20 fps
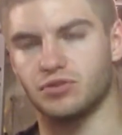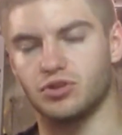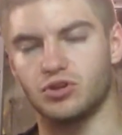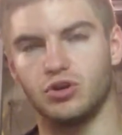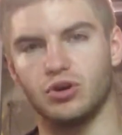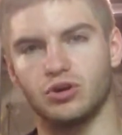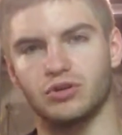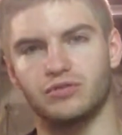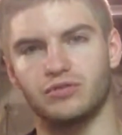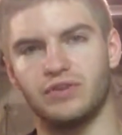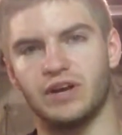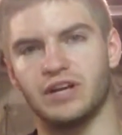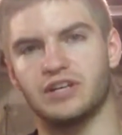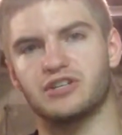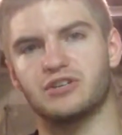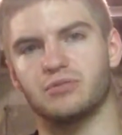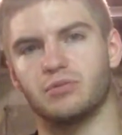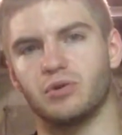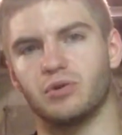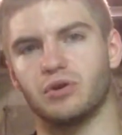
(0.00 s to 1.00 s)
cooked
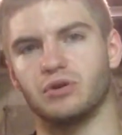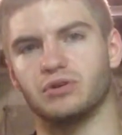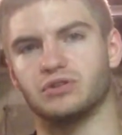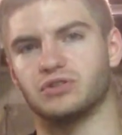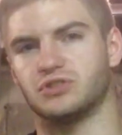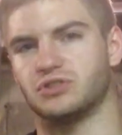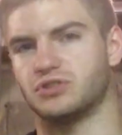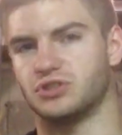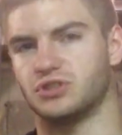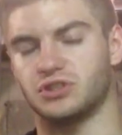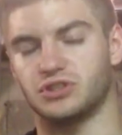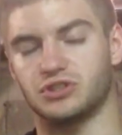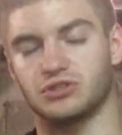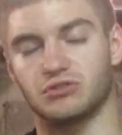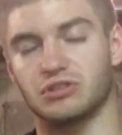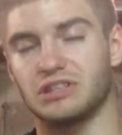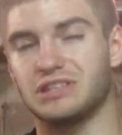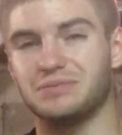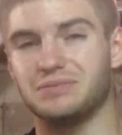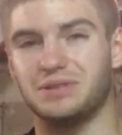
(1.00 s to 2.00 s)
vegetable oils is
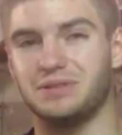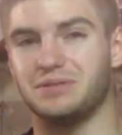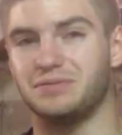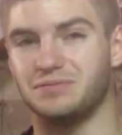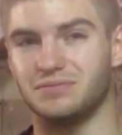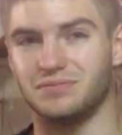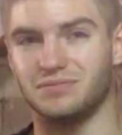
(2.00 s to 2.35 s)
extremely